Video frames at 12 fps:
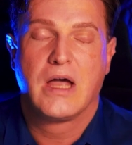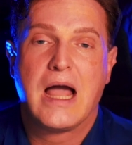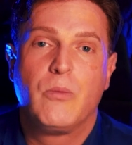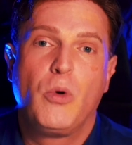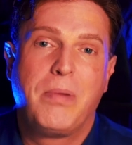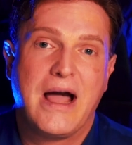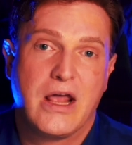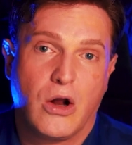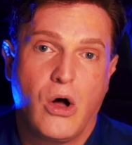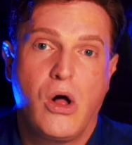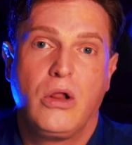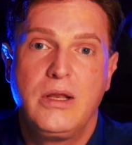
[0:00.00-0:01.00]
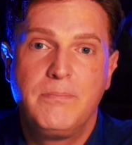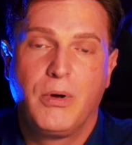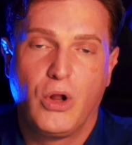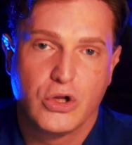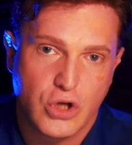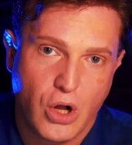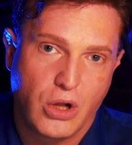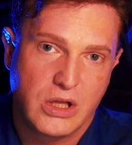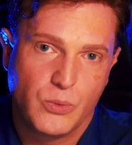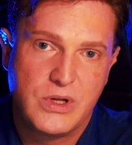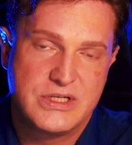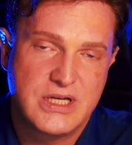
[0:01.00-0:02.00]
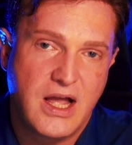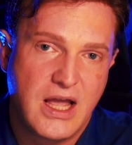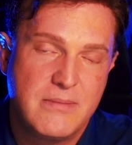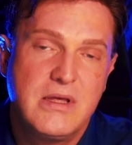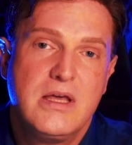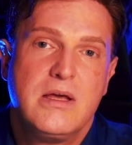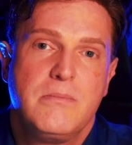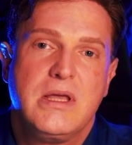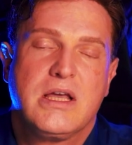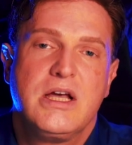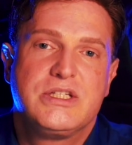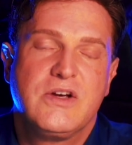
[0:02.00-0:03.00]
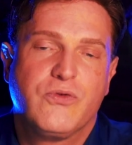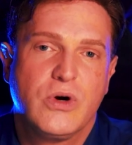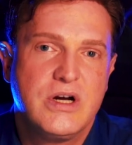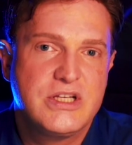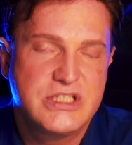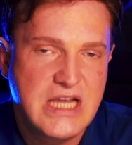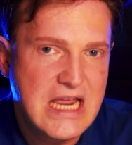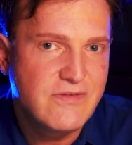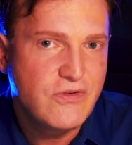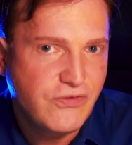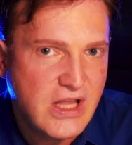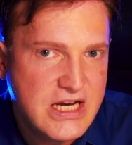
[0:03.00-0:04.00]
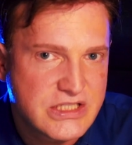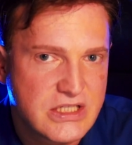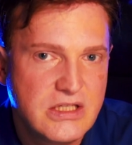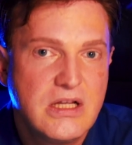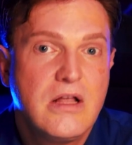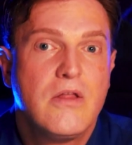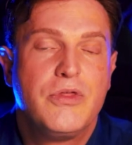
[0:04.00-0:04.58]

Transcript: I will buy it all in bulk all at one time because if we're in a state of inflation,